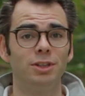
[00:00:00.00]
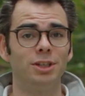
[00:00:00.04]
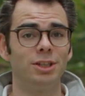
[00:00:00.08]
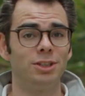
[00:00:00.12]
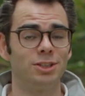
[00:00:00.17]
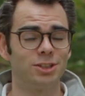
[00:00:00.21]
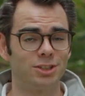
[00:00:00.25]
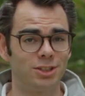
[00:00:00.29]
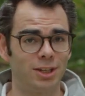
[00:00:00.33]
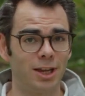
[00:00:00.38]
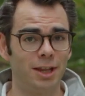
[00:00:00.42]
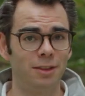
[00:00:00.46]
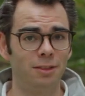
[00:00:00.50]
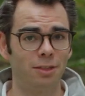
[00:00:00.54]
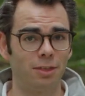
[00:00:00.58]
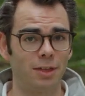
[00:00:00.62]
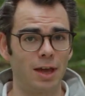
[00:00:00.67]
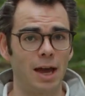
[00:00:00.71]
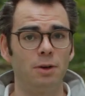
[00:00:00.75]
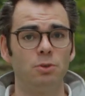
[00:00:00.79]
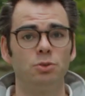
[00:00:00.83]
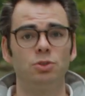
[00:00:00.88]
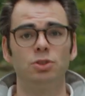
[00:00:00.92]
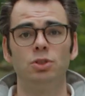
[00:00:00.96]
is ten
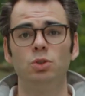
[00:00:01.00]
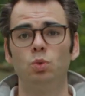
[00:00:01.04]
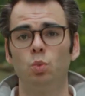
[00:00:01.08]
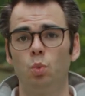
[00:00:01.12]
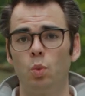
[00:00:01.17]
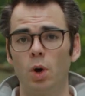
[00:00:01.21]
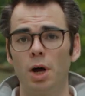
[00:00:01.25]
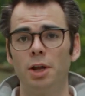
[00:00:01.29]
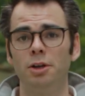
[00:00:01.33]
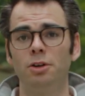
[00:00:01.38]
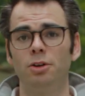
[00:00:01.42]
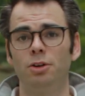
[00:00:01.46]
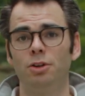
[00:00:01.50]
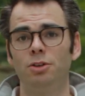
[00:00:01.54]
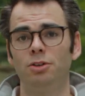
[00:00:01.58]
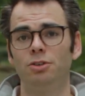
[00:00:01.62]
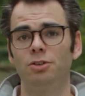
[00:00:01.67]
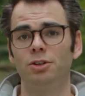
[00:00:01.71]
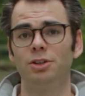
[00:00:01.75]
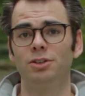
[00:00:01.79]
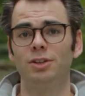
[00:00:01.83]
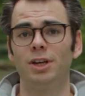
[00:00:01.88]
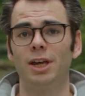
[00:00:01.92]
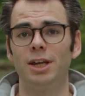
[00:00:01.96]
thousand one
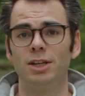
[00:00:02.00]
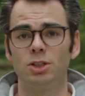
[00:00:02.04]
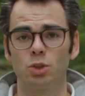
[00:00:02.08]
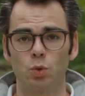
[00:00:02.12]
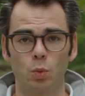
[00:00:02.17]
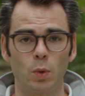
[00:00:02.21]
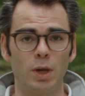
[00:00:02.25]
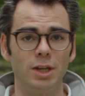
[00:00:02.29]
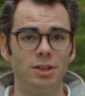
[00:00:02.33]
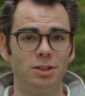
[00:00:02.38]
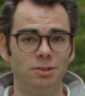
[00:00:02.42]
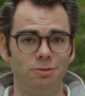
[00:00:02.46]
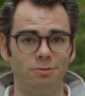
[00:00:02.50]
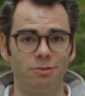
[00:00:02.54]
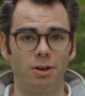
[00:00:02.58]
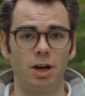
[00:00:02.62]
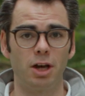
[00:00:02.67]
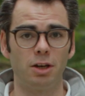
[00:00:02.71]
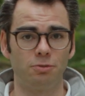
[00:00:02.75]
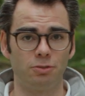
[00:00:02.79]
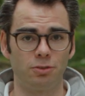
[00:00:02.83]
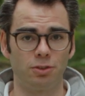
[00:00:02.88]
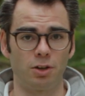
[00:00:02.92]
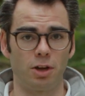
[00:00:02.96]
hundred
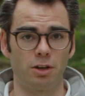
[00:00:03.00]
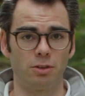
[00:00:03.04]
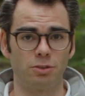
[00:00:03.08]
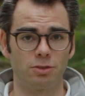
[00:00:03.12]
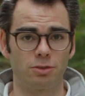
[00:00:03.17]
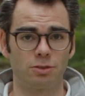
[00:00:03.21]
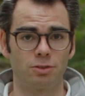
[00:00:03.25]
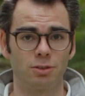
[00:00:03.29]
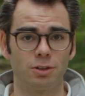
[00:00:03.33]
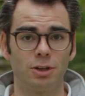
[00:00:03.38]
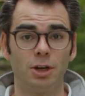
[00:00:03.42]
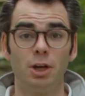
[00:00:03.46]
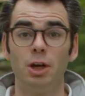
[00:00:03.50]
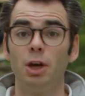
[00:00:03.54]
twenty-five tons,